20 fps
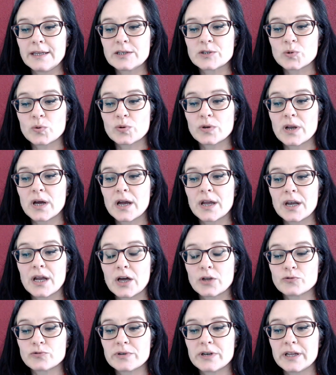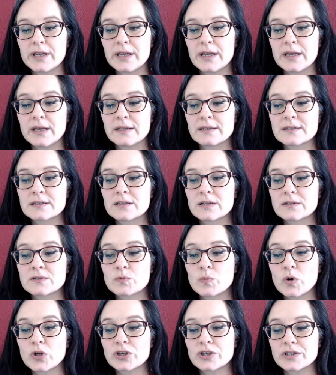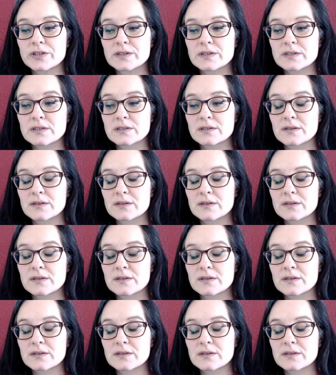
or 900 a year does wonders.